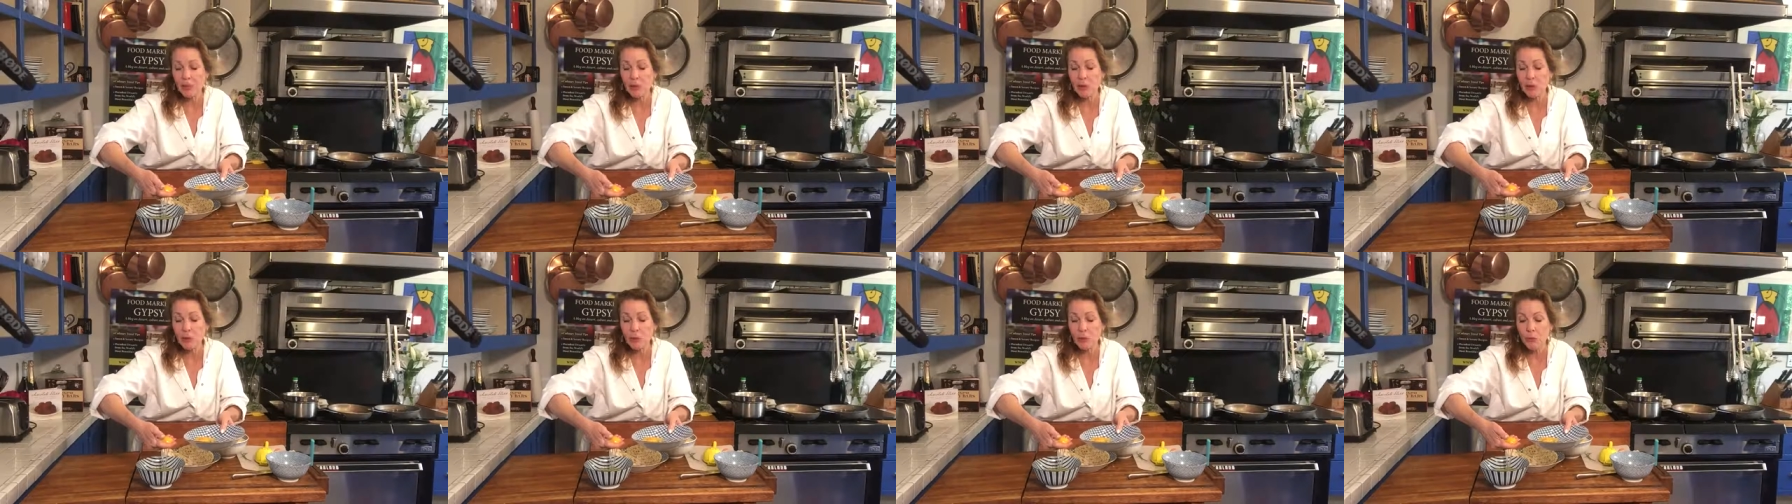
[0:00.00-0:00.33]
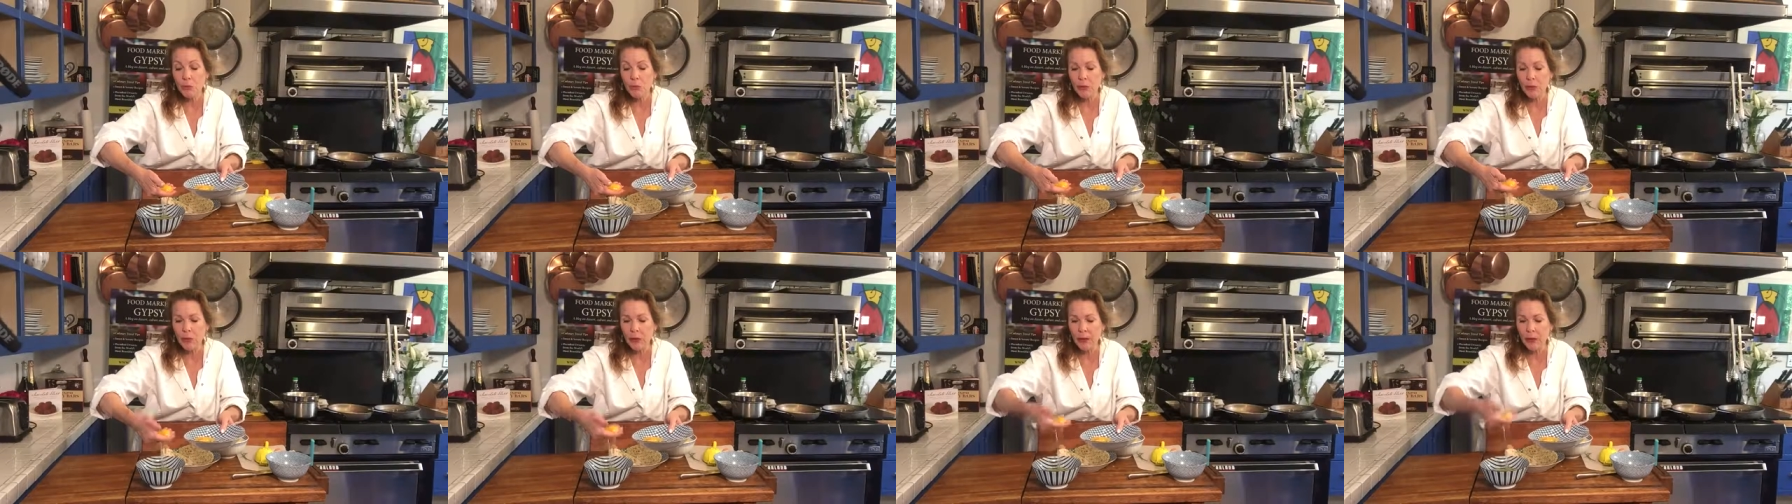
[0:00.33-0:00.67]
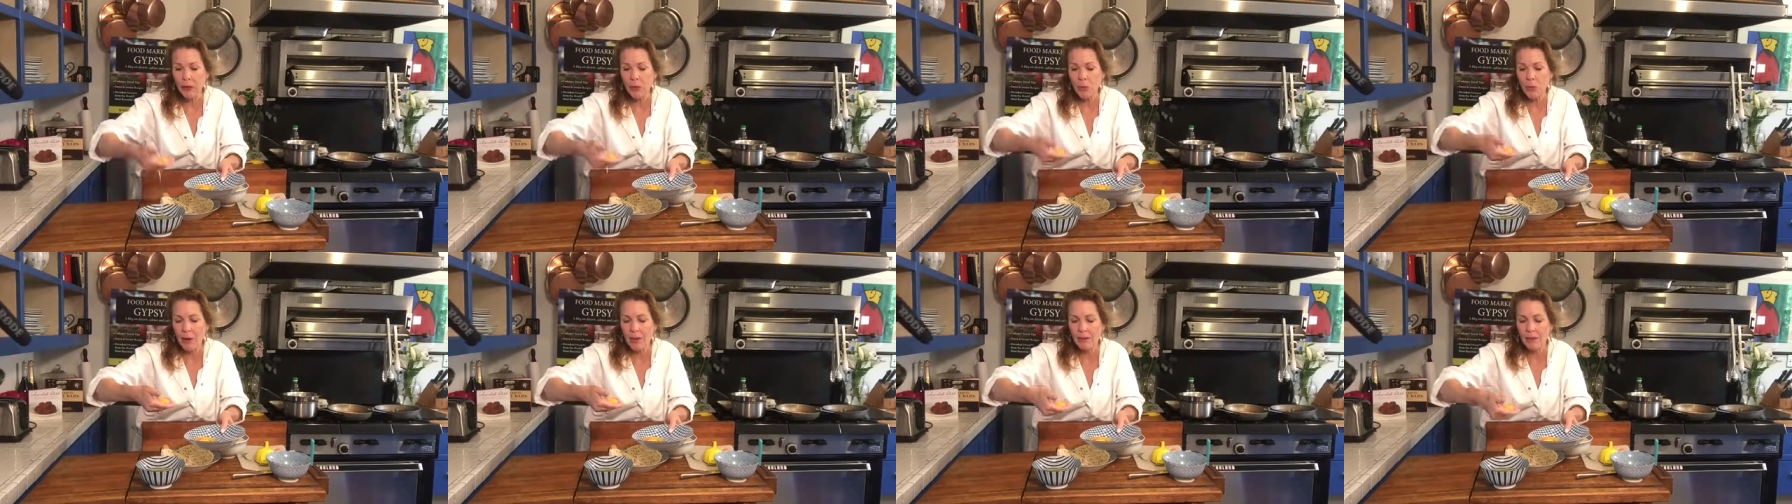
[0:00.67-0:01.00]
pollute your
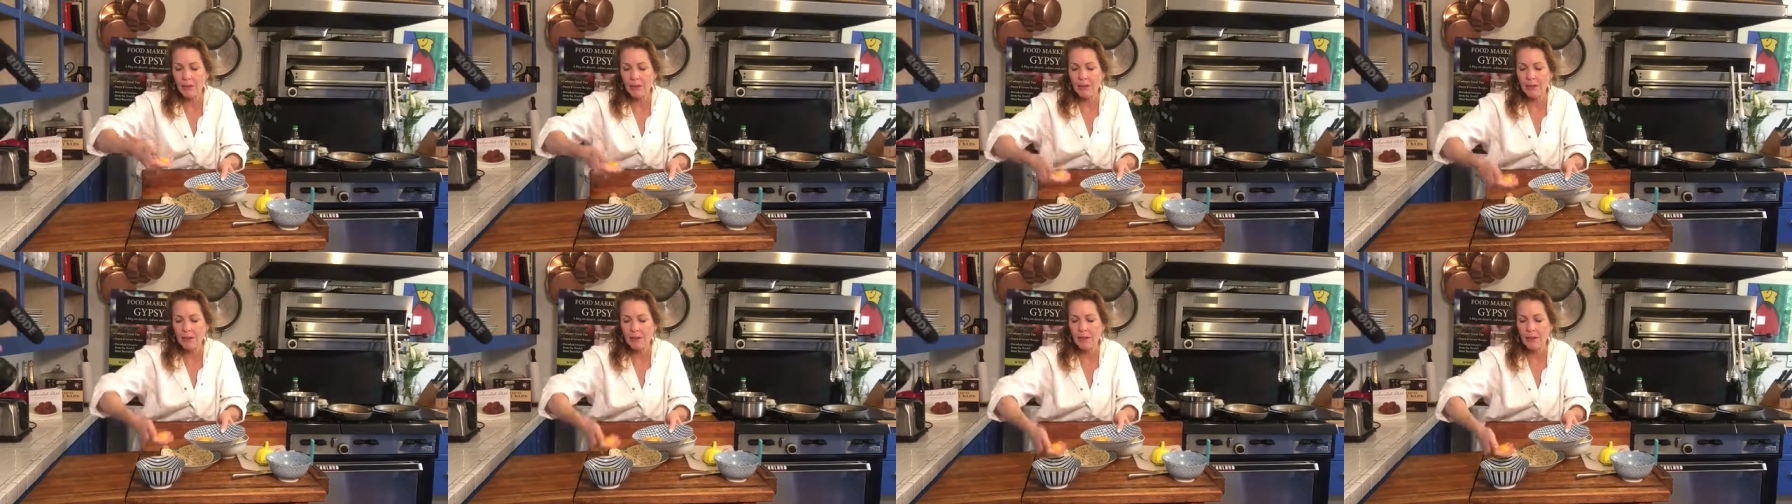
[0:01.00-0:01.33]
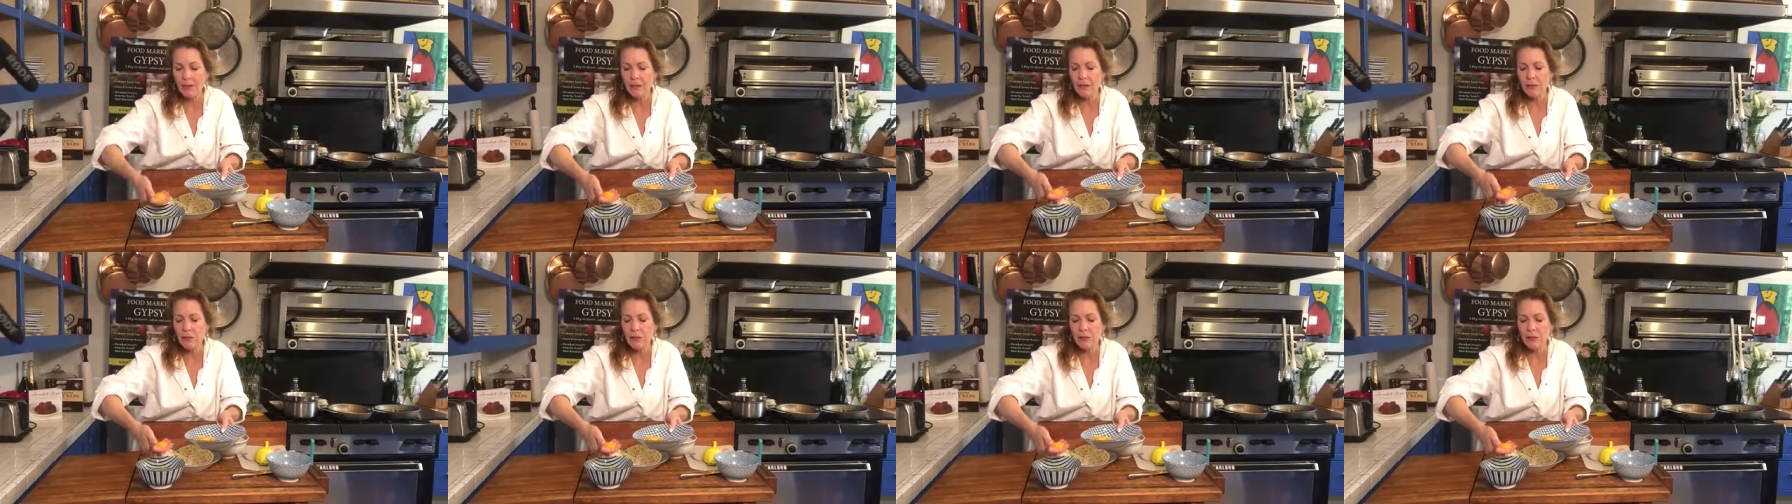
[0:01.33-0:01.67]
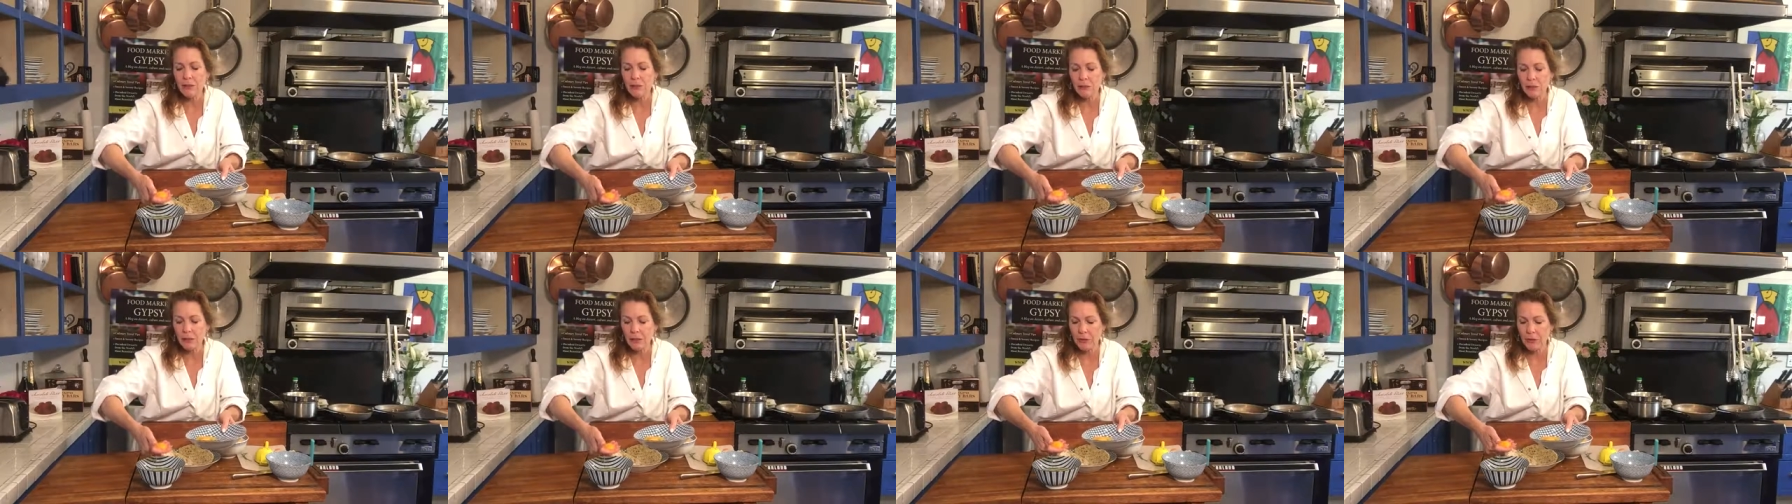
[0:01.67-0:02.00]
egg whites if you're
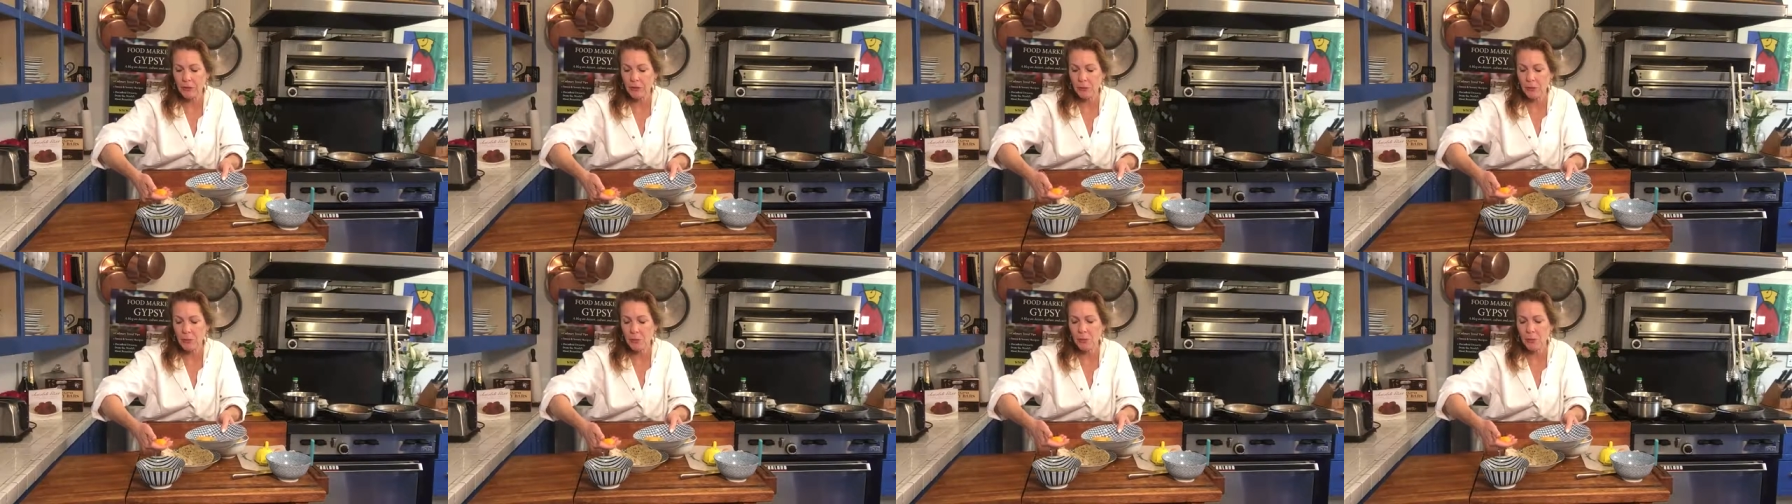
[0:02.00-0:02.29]
using those.